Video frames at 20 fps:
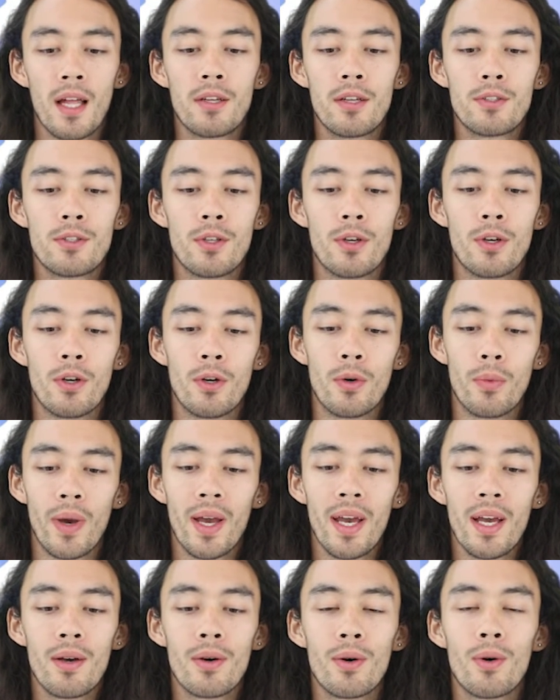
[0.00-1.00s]
So
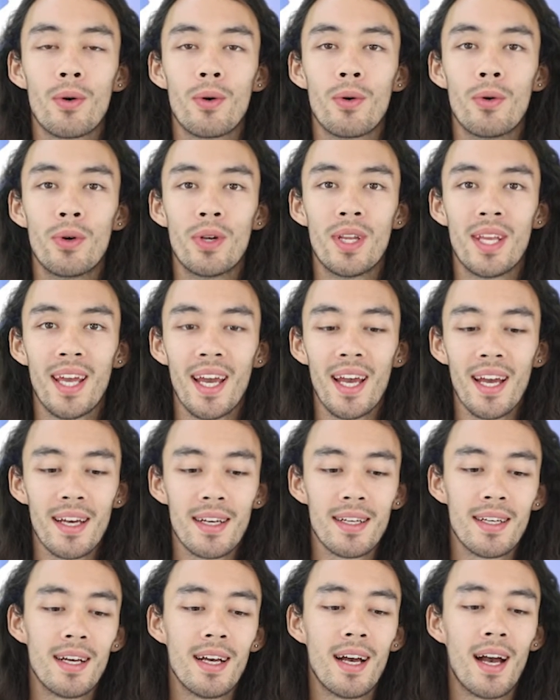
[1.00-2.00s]
where ODA,
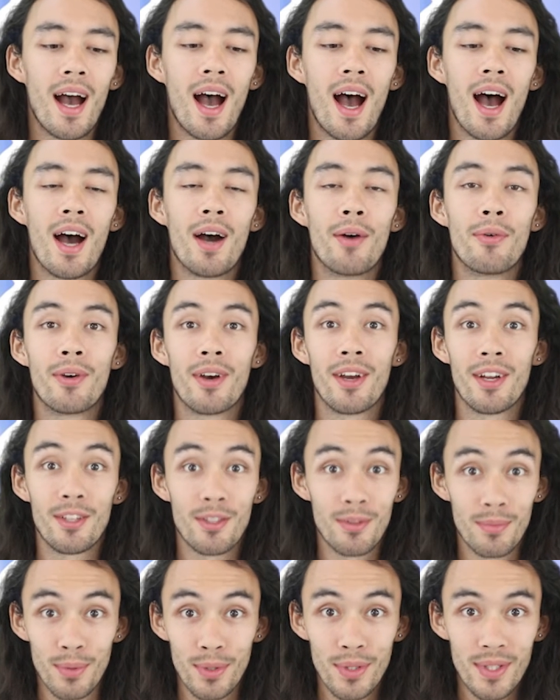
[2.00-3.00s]
uh, we're going to
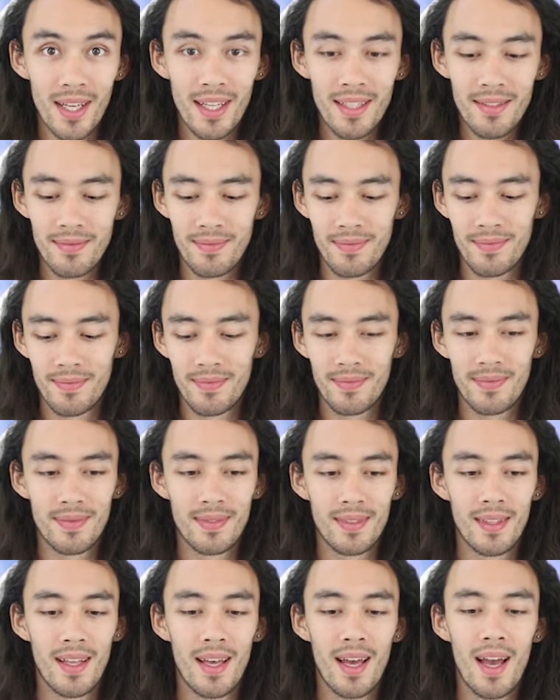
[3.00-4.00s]
Busan.
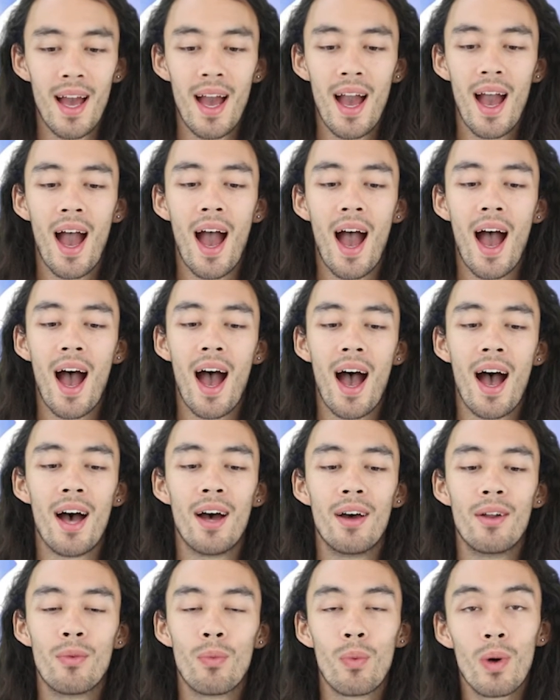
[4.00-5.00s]

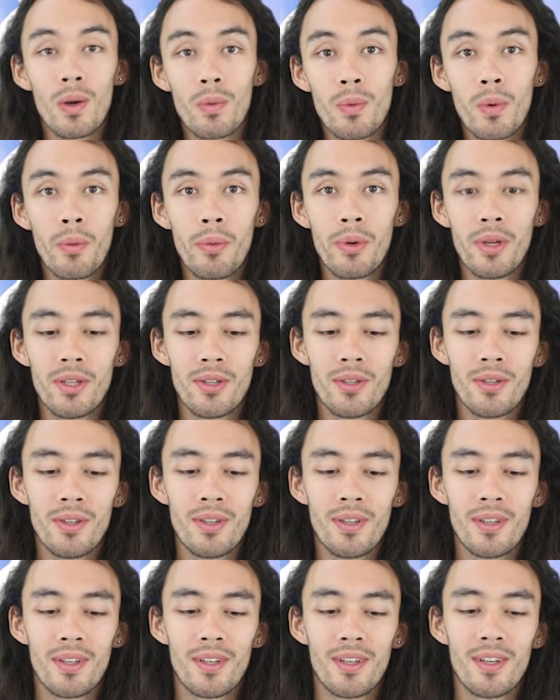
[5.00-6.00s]
And what will we
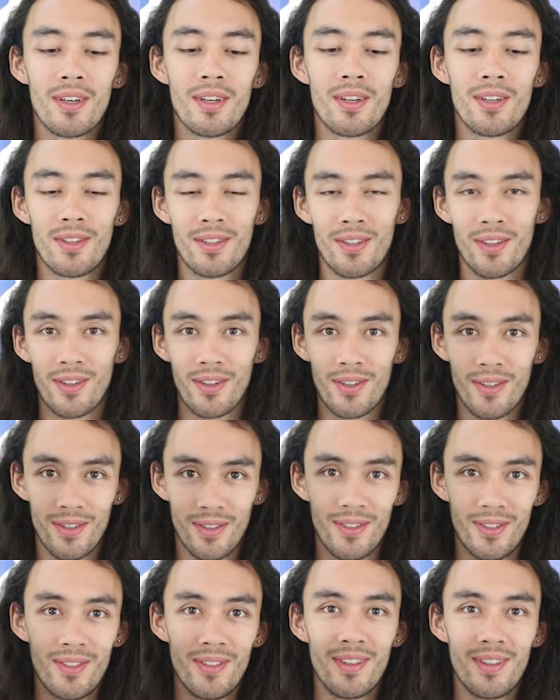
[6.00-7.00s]
do? So
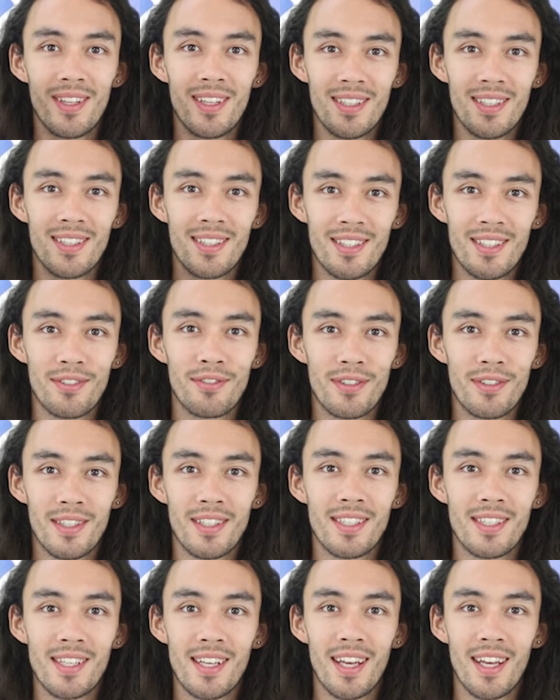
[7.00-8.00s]
all these
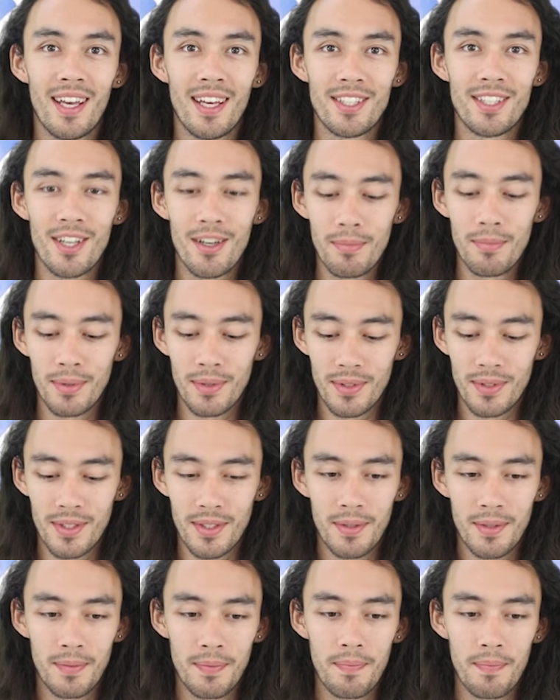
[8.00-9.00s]
different examples.
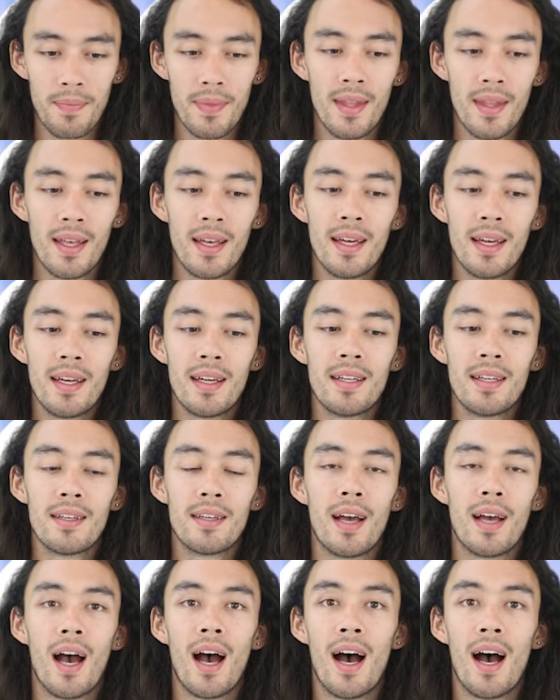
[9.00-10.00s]

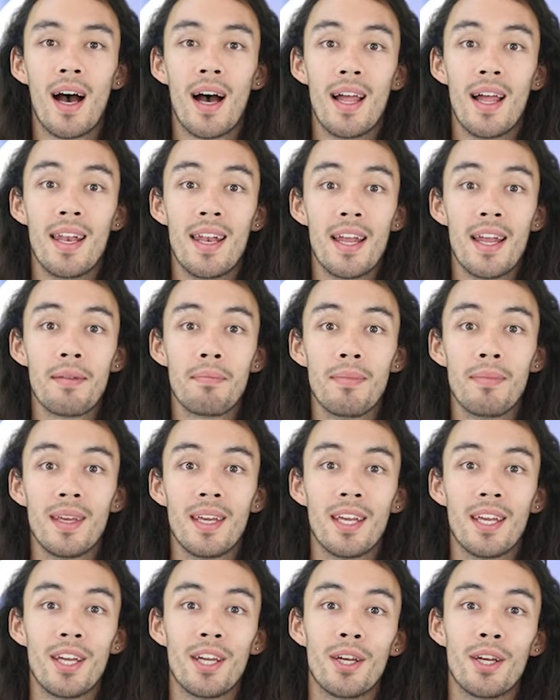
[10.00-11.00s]
Uh, let
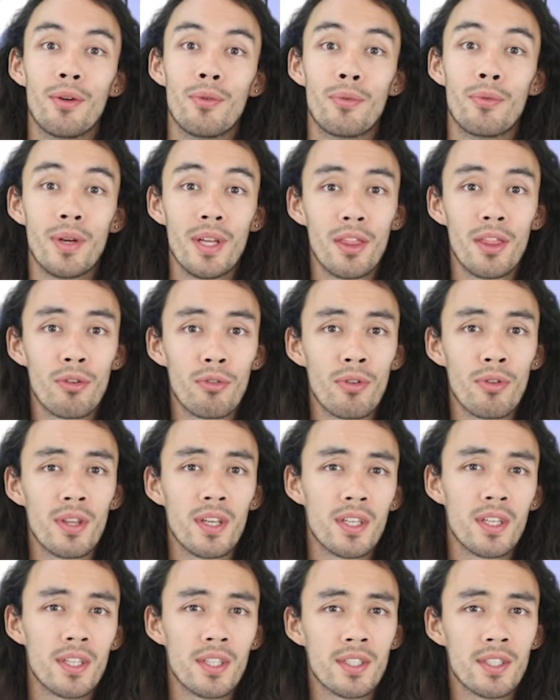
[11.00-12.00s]
me read through
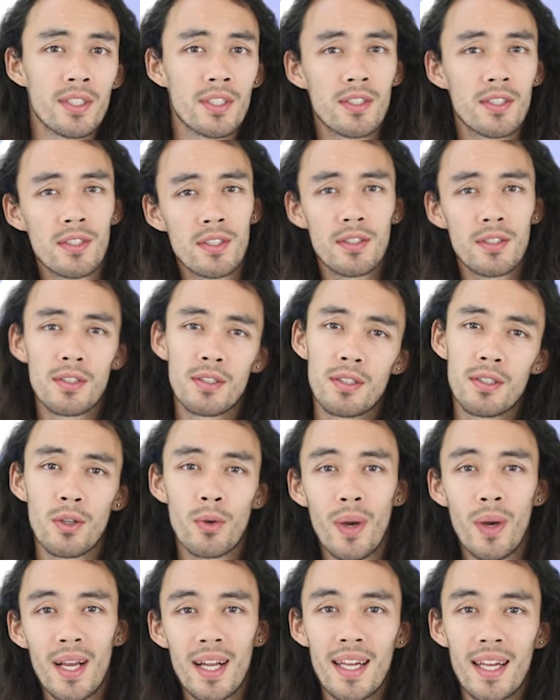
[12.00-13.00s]
this
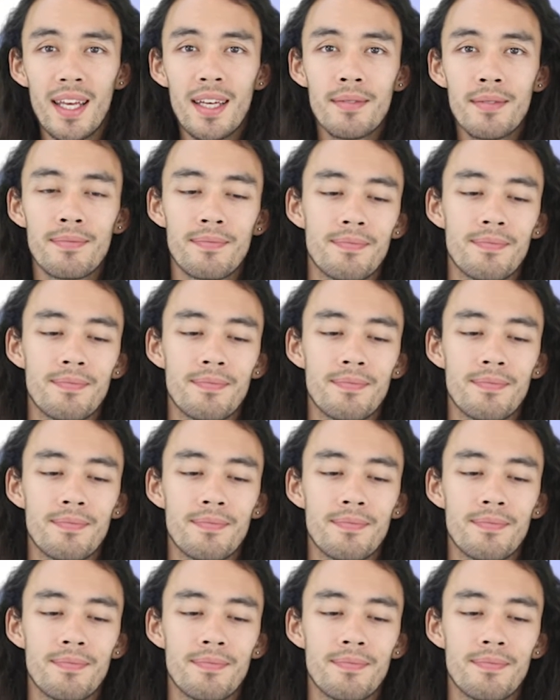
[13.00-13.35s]
quickly.